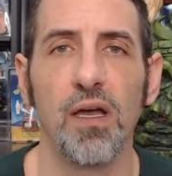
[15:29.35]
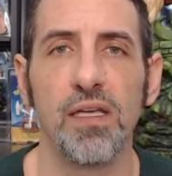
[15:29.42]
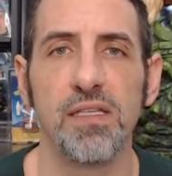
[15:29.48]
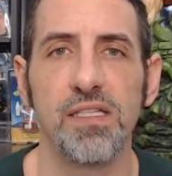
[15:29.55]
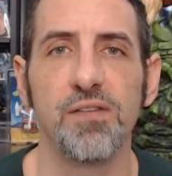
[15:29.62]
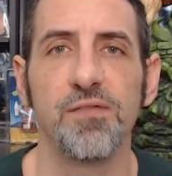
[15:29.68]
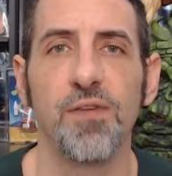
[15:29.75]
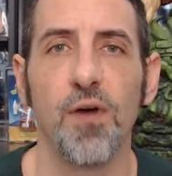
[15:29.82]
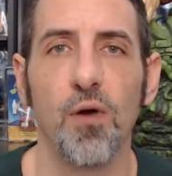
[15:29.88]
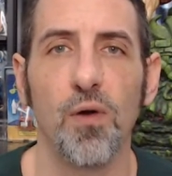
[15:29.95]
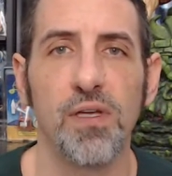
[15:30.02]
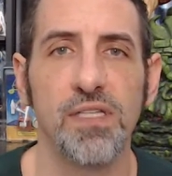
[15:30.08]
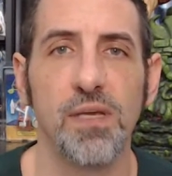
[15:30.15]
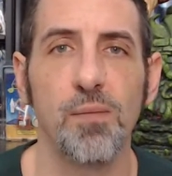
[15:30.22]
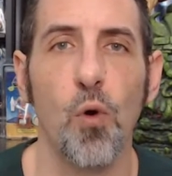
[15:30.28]
his info,
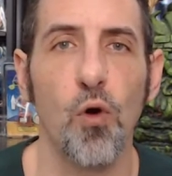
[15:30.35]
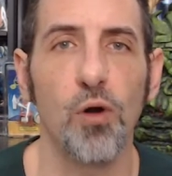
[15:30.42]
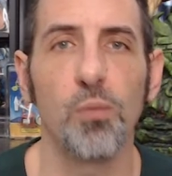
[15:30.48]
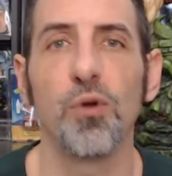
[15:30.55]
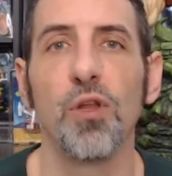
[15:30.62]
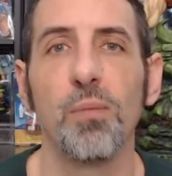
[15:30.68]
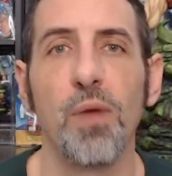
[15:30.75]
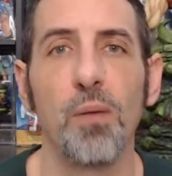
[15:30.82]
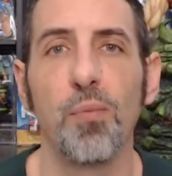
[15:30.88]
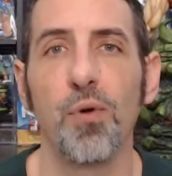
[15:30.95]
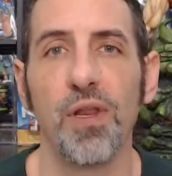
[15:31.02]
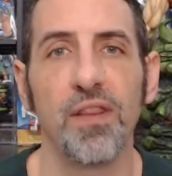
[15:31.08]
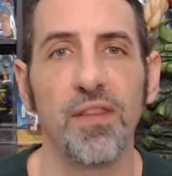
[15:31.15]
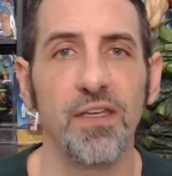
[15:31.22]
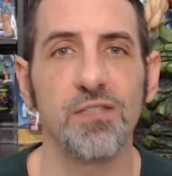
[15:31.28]
because I'm horrible about
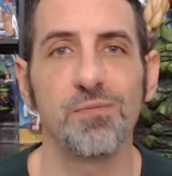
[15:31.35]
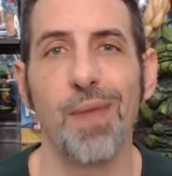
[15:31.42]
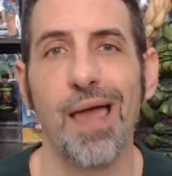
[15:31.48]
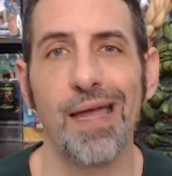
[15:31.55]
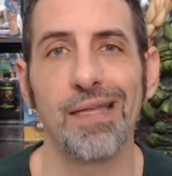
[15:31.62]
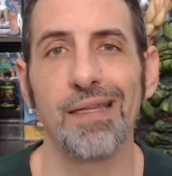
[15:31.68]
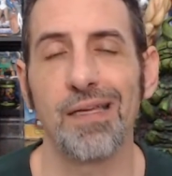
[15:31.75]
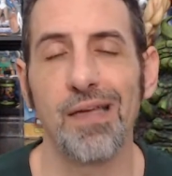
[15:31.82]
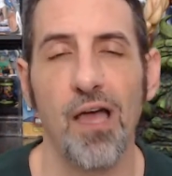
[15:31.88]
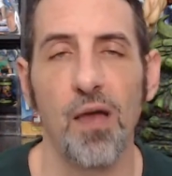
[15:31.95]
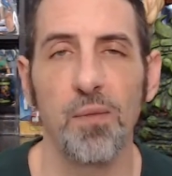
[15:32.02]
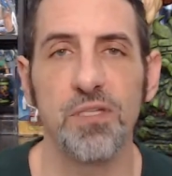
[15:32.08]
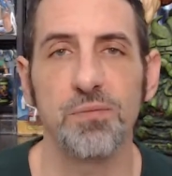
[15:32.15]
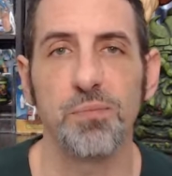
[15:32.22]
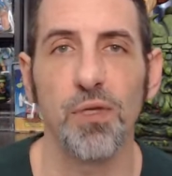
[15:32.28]
putting things back in the
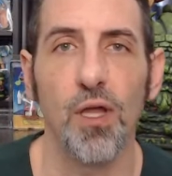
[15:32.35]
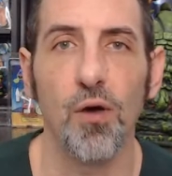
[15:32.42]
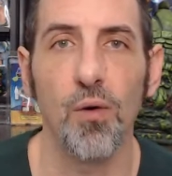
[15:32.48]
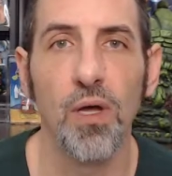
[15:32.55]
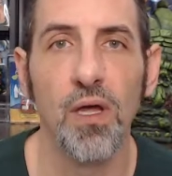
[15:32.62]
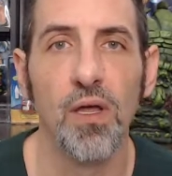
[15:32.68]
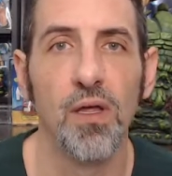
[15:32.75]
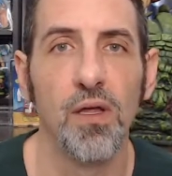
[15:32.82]
comments below.